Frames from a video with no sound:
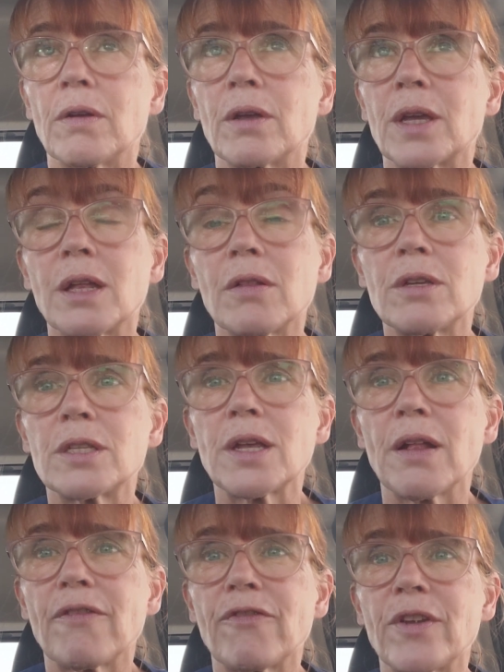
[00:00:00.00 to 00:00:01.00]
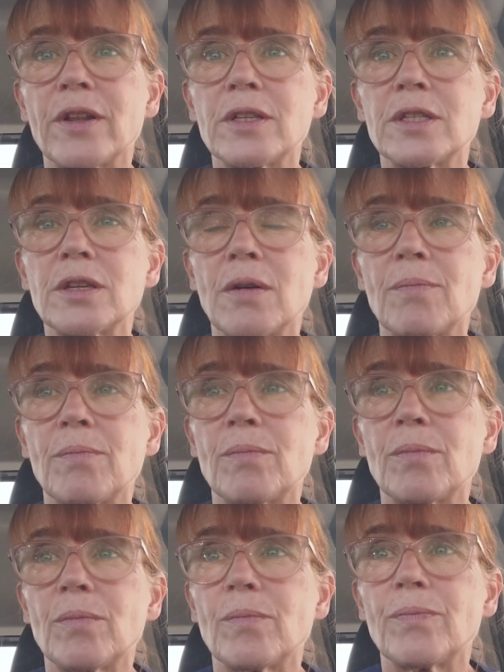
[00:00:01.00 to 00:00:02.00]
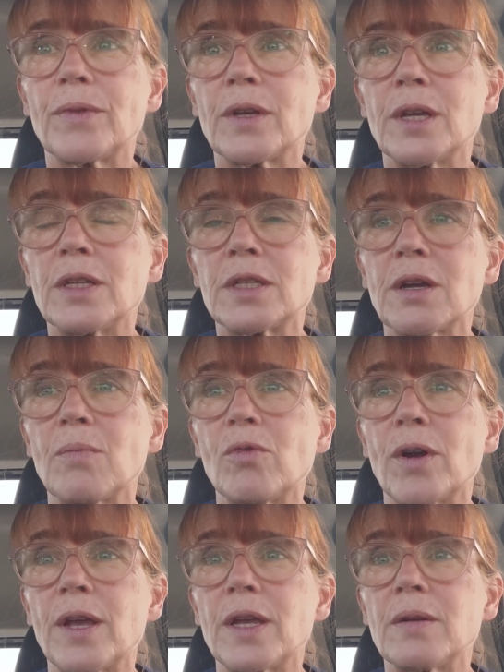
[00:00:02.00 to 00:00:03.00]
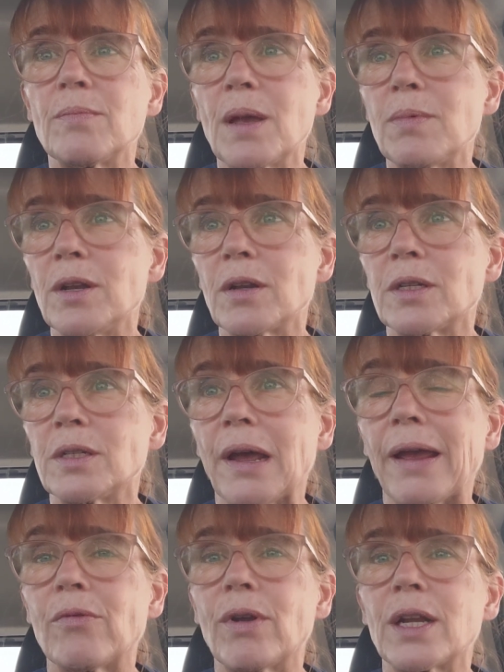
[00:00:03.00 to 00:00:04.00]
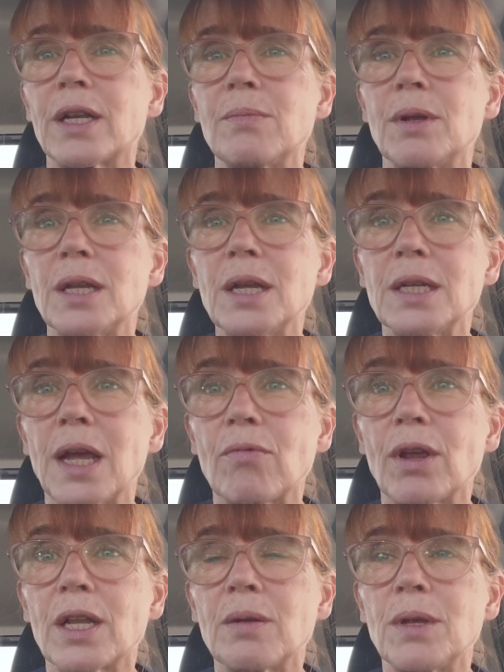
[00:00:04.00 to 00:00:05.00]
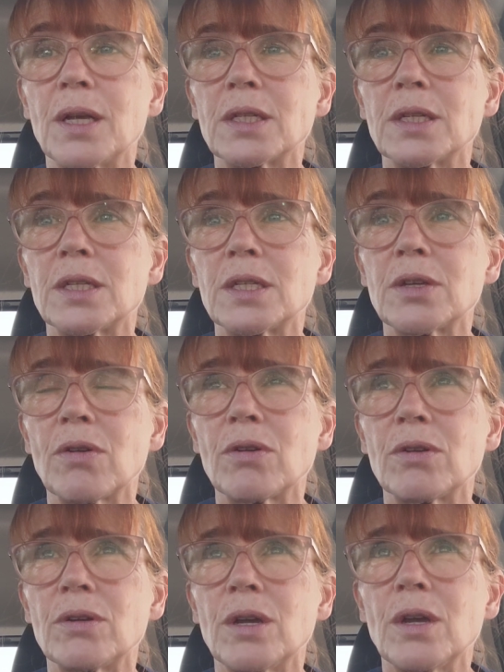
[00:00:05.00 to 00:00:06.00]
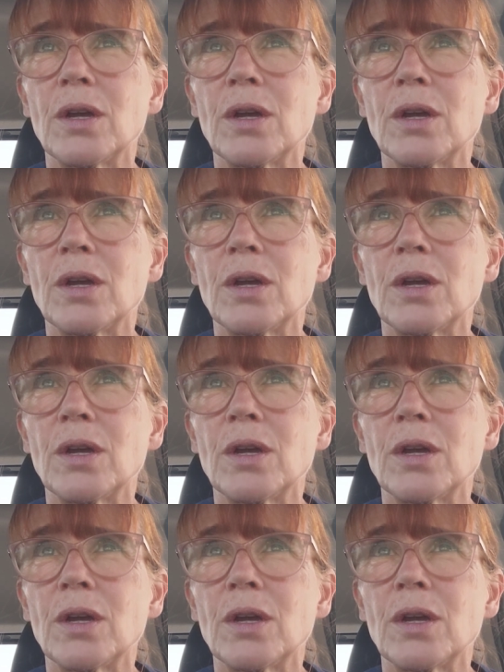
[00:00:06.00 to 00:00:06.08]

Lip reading: kill yourself in some way, maybe not directly but indirectly, because it's so